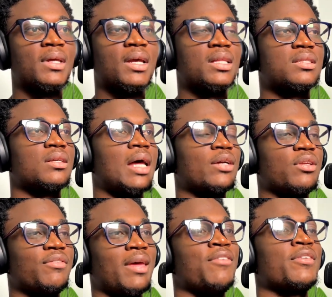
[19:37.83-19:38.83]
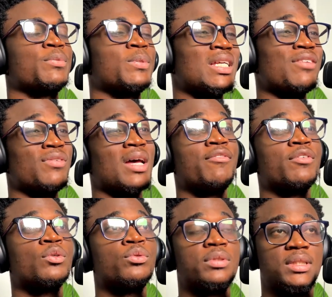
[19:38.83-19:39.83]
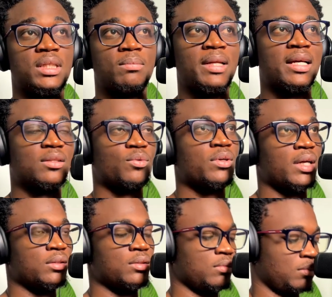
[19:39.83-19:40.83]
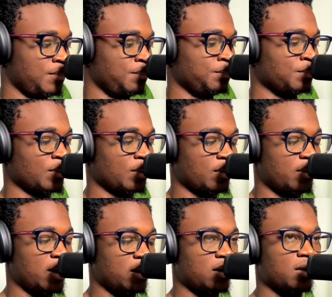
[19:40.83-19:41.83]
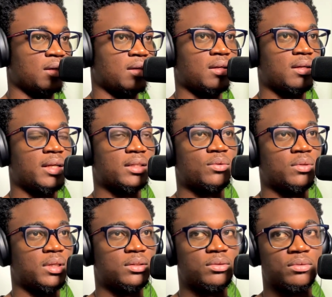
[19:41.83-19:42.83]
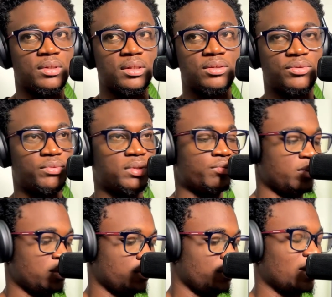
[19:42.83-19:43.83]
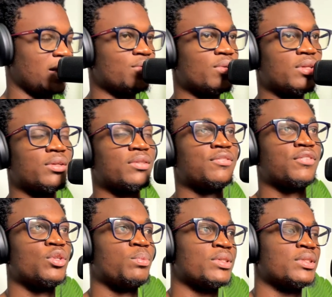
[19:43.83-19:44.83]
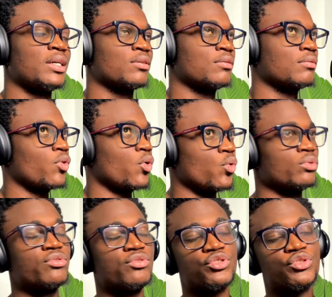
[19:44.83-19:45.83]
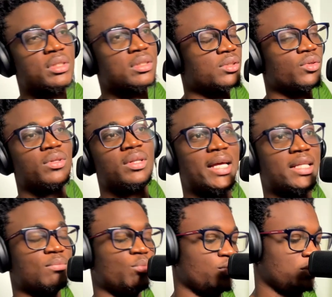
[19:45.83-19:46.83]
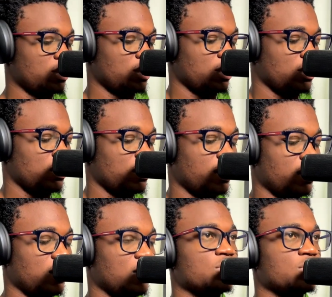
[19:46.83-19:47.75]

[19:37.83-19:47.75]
It's actually fine, especially if you have a good theme like the one I do. All right. Like the one I do, it's really, really good. And I know a lot of developers that code strictly on light mode. All right.